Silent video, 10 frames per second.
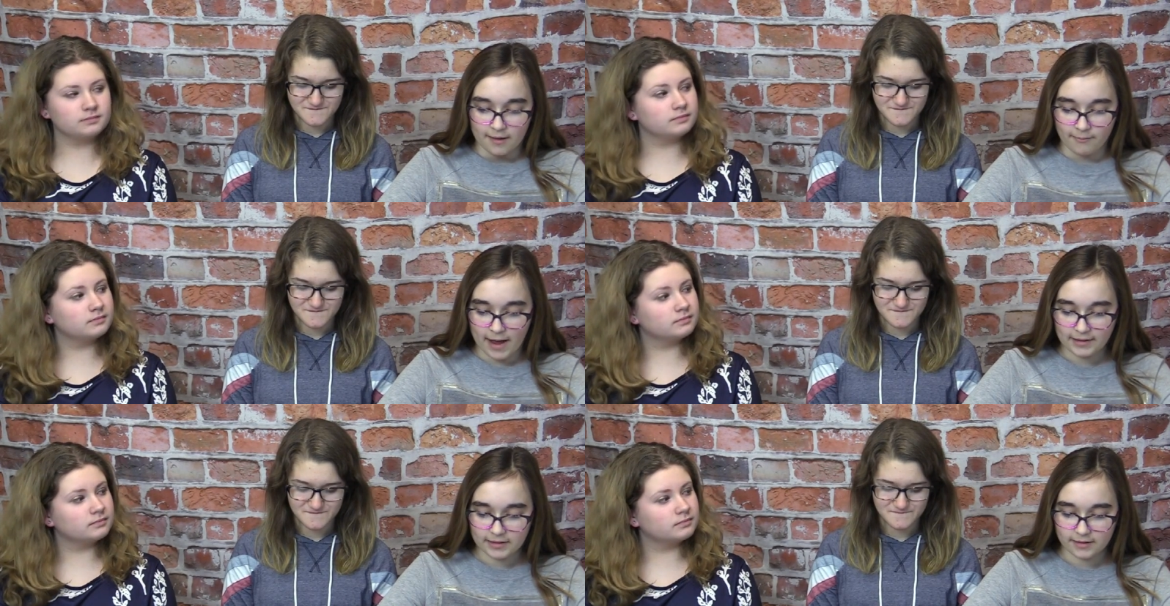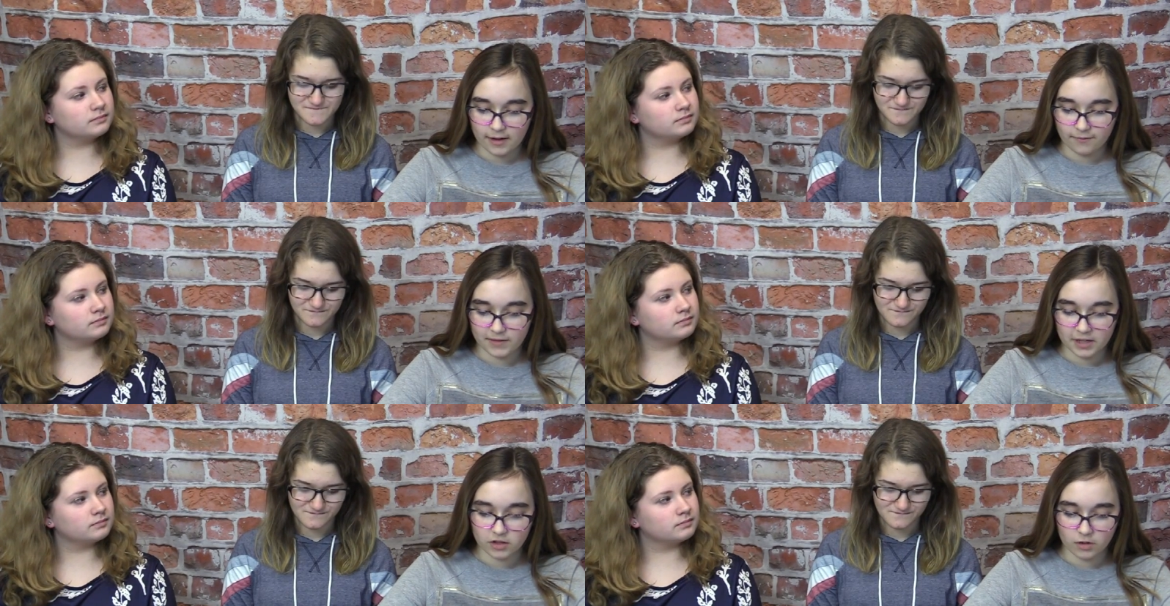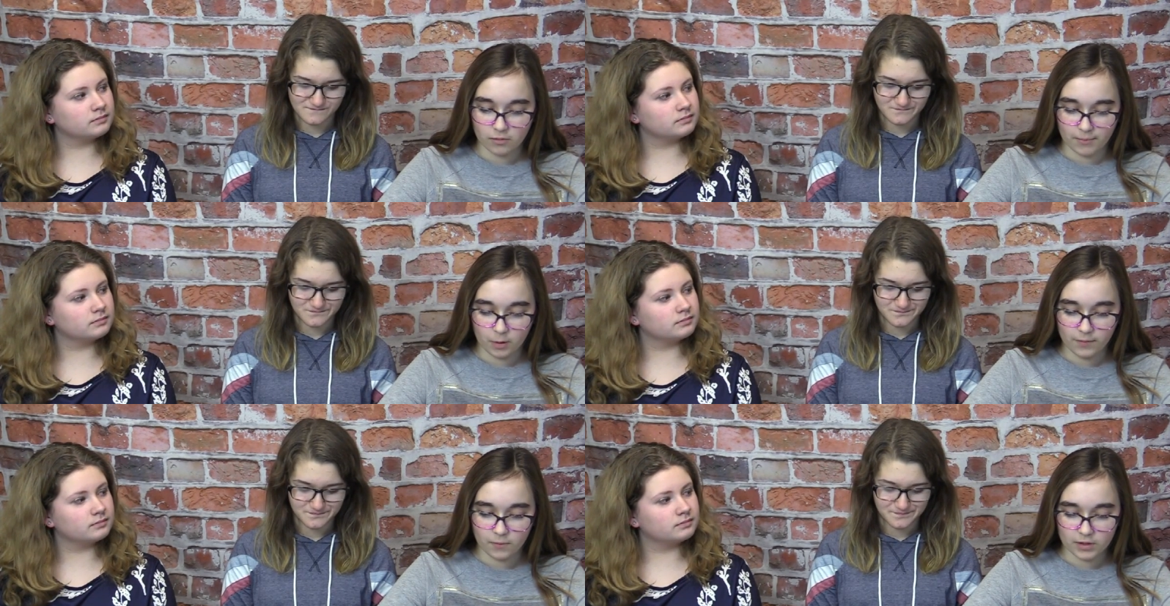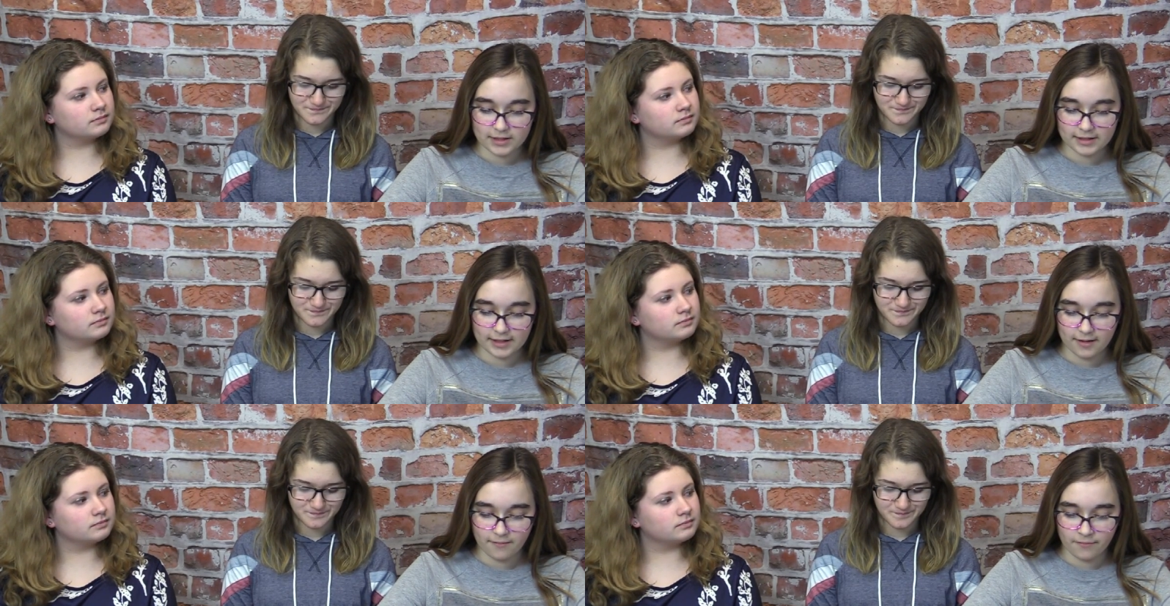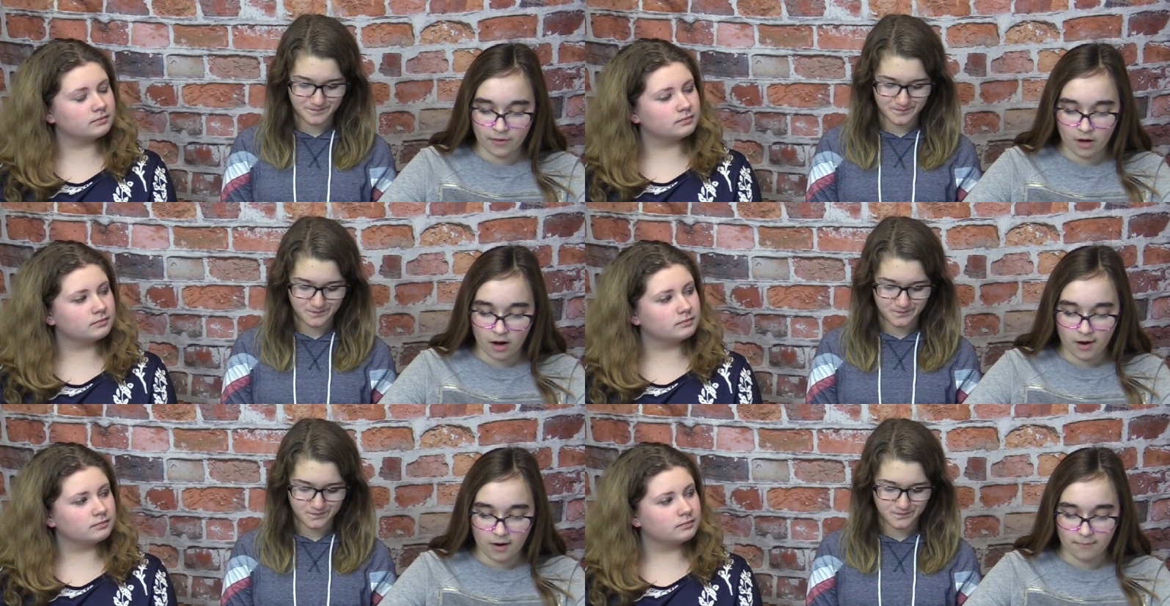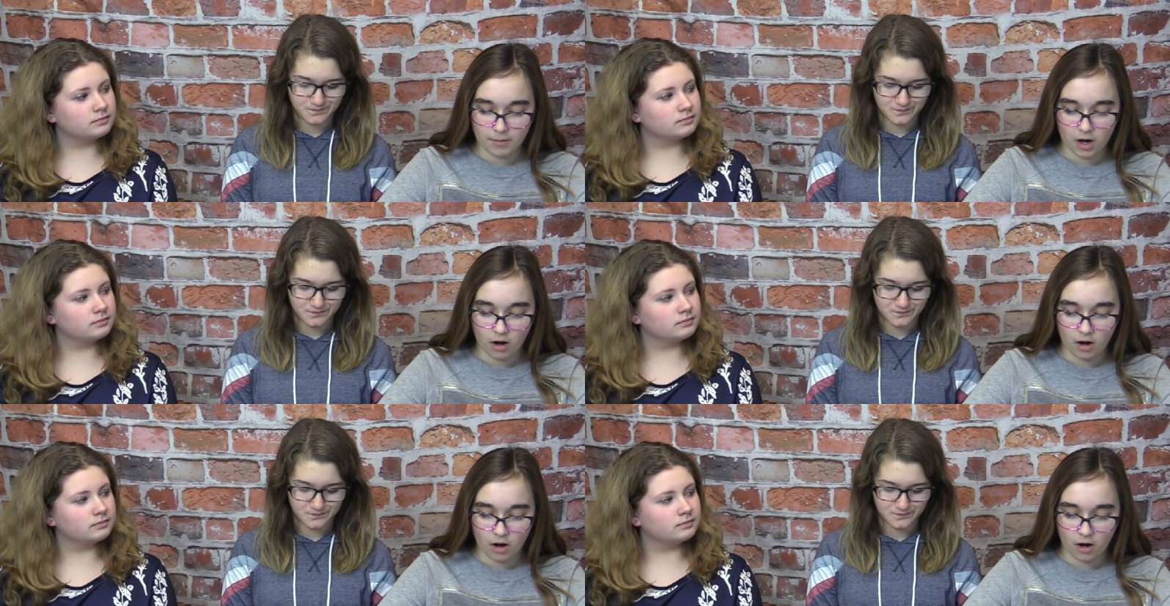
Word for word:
Speaker 1: Max and Dave Fleischer were both forced to give up